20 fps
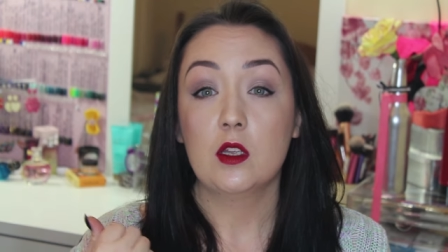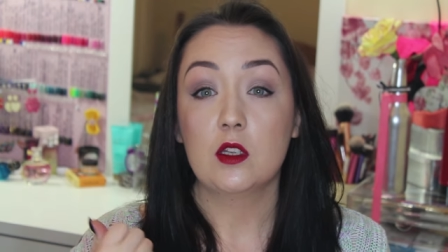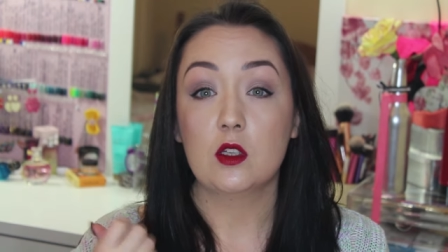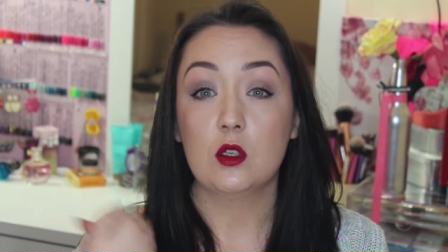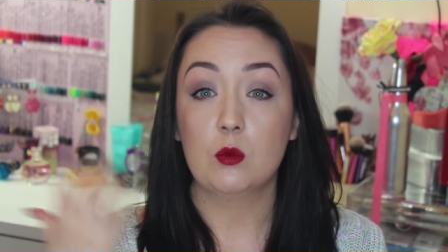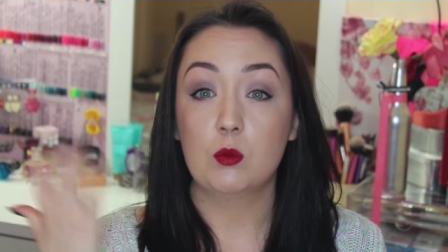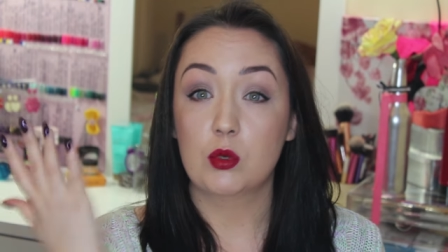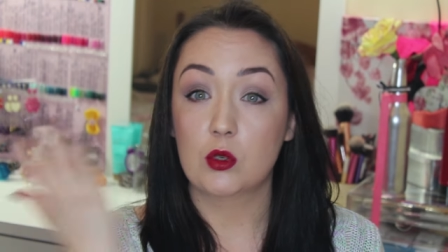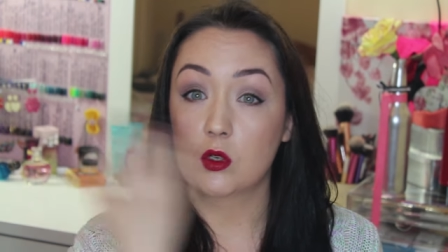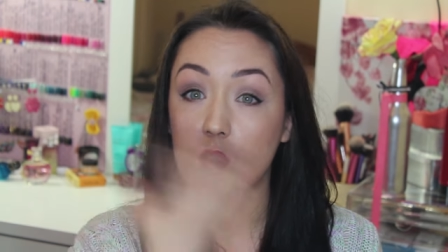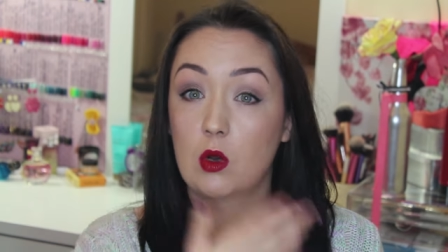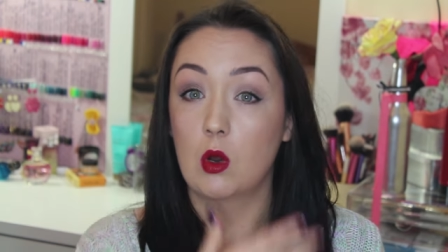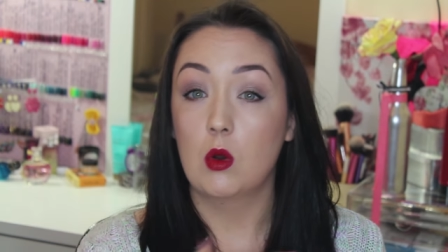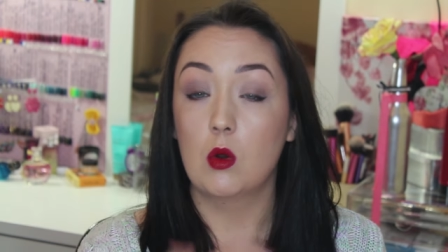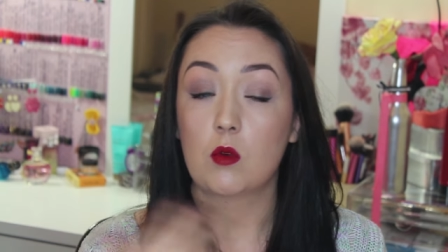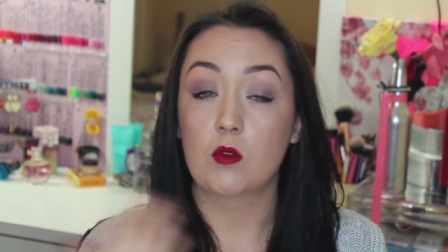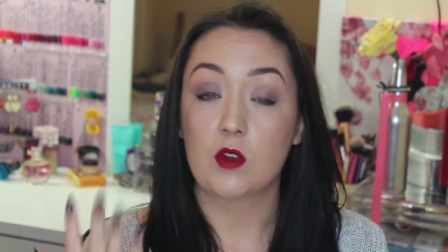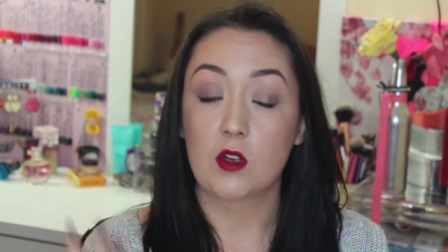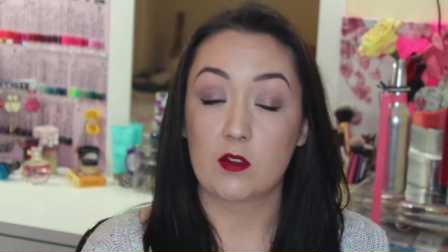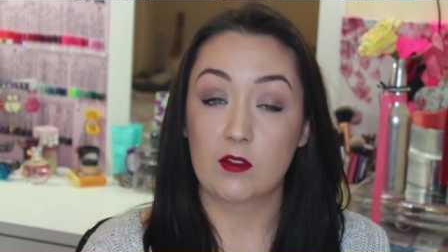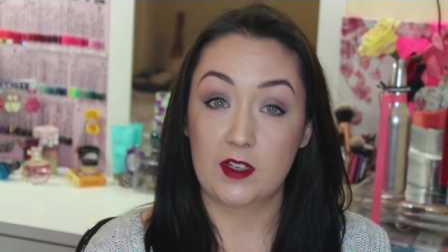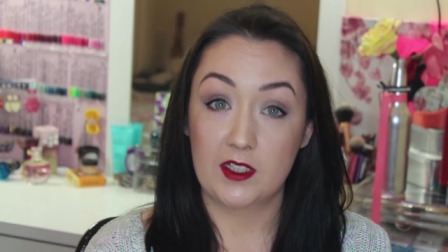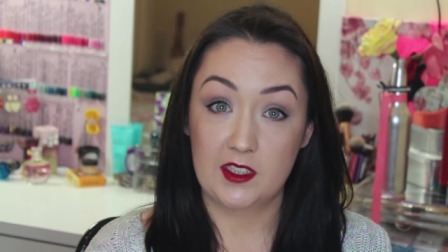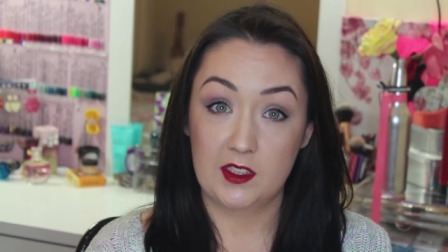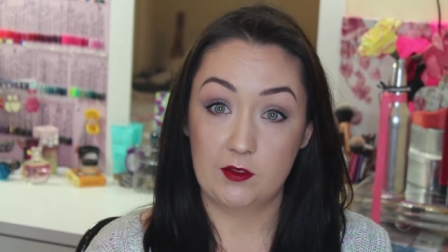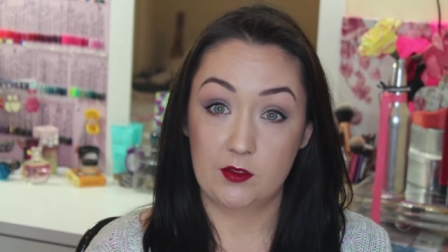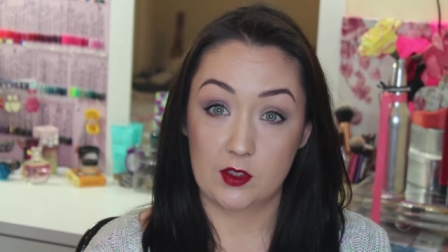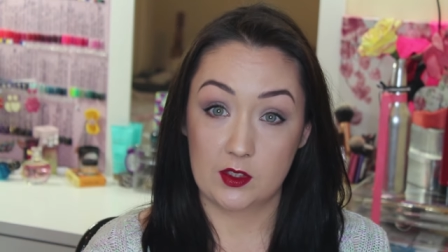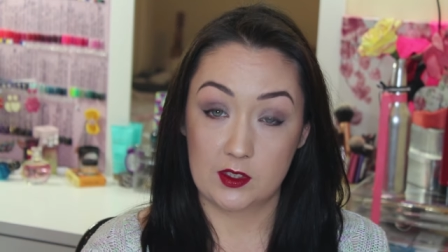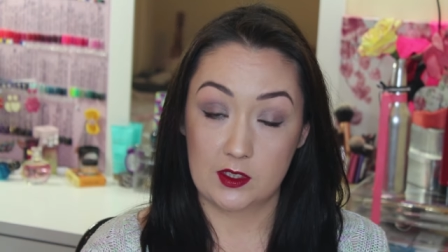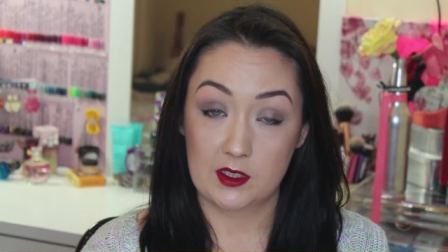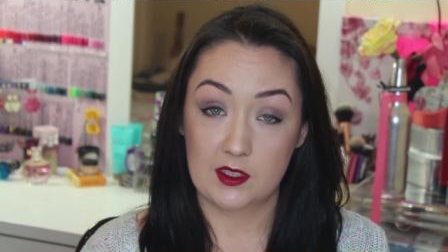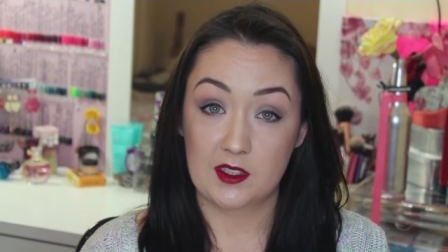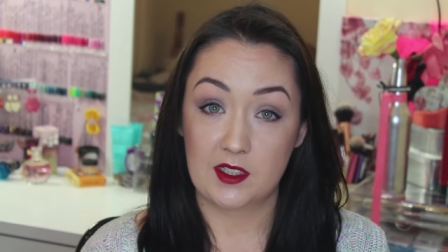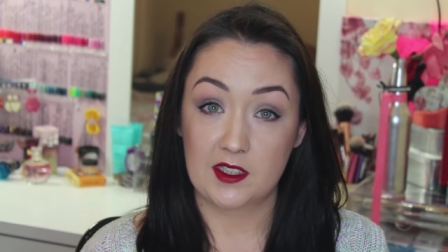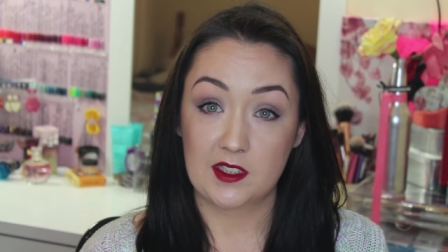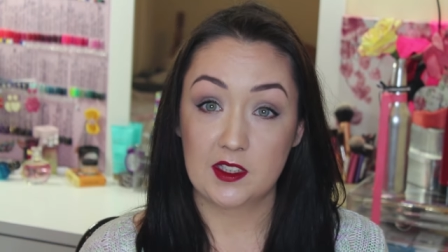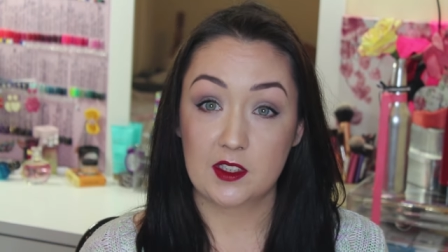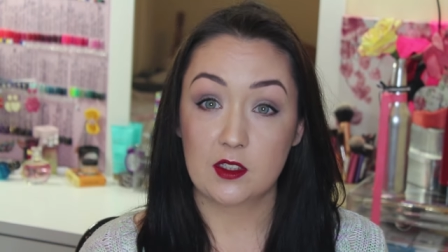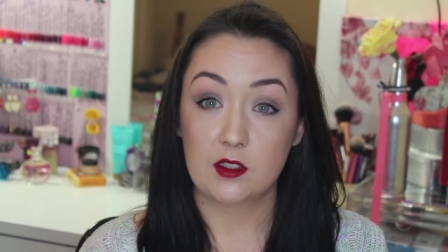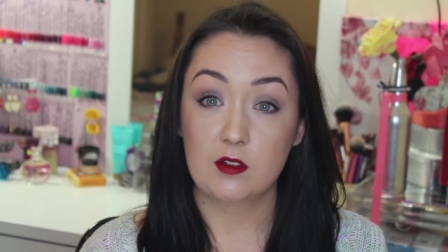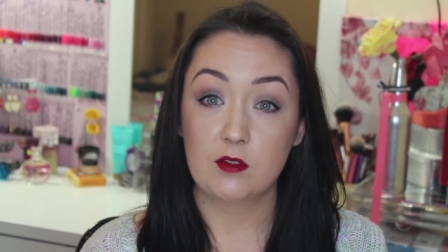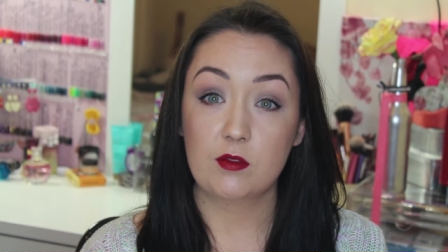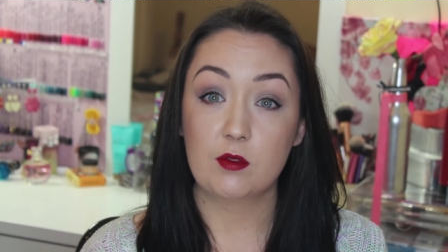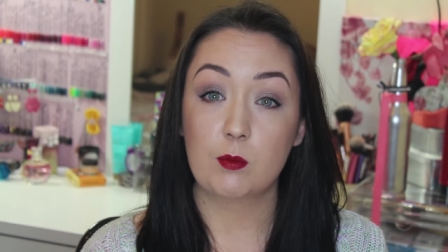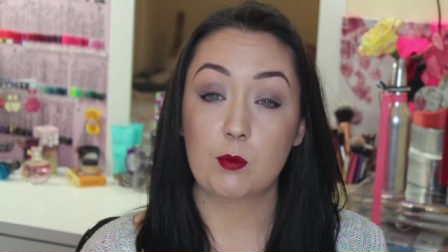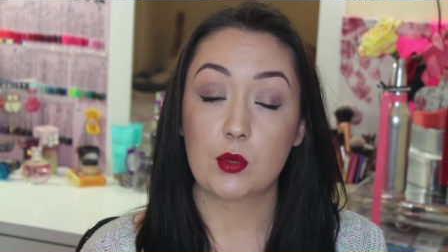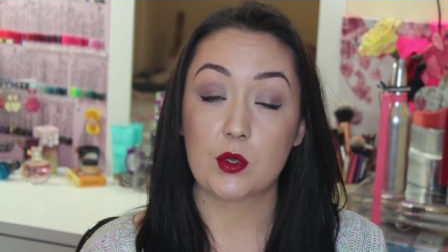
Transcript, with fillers: you put it all over your face if your skin is sensitive.